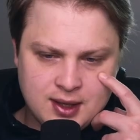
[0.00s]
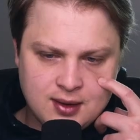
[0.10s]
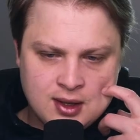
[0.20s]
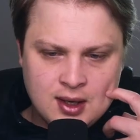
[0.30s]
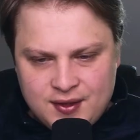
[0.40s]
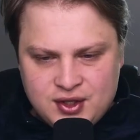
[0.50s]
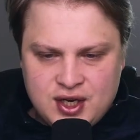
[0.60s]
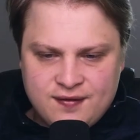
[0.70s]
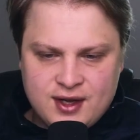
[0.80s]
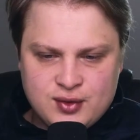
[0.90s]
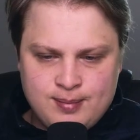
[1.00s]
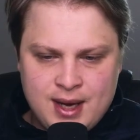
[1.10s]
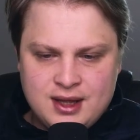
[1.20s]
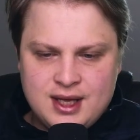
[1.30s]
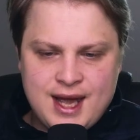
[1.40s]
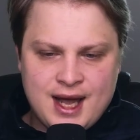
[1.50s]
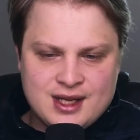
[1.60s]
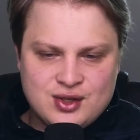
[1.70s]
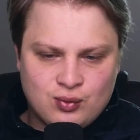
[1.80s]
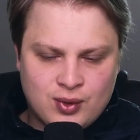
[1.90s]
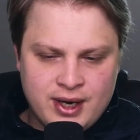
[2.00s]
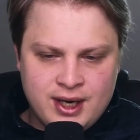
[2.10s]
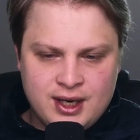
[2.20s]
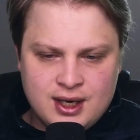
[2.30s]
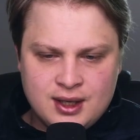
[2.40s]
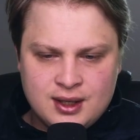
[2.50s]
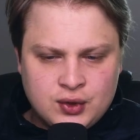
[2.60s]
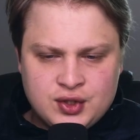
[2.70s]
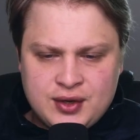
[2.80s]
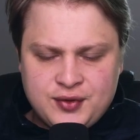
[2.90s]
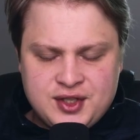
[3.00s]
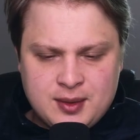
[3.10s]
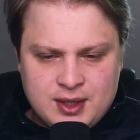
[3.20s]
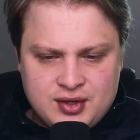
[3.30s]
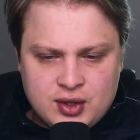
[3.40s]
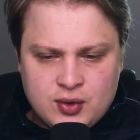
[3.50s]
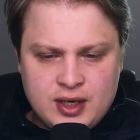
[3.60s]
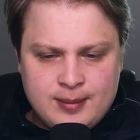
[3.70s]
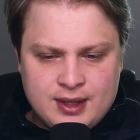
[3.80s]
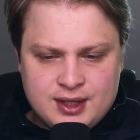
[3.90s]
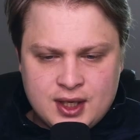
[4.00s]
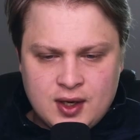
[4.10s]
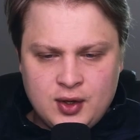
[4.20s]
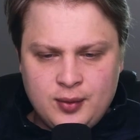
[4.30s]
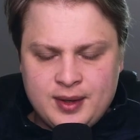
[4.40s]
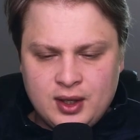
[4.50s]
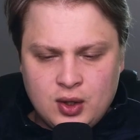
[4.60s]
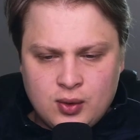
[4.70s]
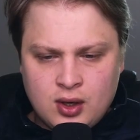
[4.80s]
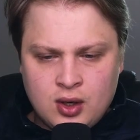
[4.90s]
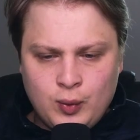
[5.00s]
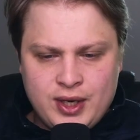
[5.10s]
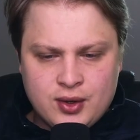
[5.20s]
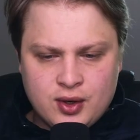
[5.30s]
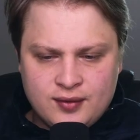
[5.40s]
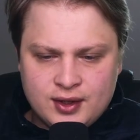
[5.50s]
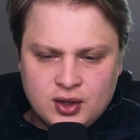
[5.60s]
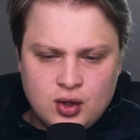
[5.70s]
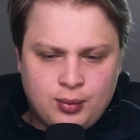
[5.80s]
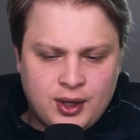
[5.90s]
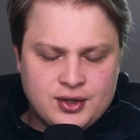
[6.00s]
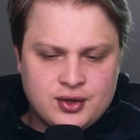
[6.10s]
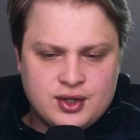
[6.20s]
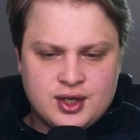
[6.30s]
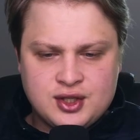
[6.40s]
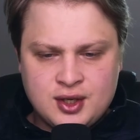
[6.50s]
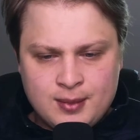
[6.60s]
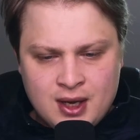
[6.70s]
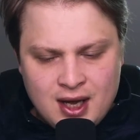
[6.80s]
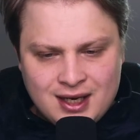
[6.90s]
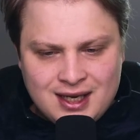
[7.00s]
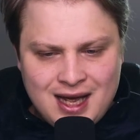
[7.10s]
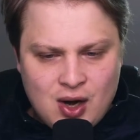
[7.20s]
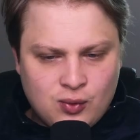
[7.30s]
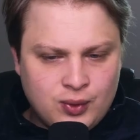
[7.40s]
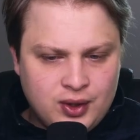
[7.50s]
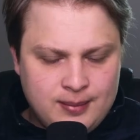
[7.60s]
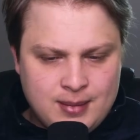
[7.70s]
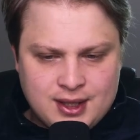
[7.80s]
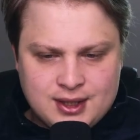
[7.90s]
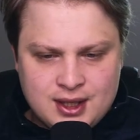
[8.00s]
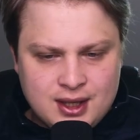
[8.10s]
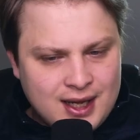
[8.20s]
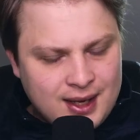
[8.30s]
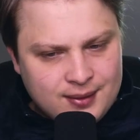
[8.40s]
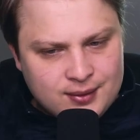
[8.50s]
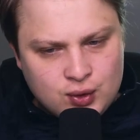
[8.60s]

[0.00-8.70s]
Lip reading: there, but the GFS mainly has rain. So there's definitely some disagreements here, a little bit weaker of a low pressure system, not really mixing that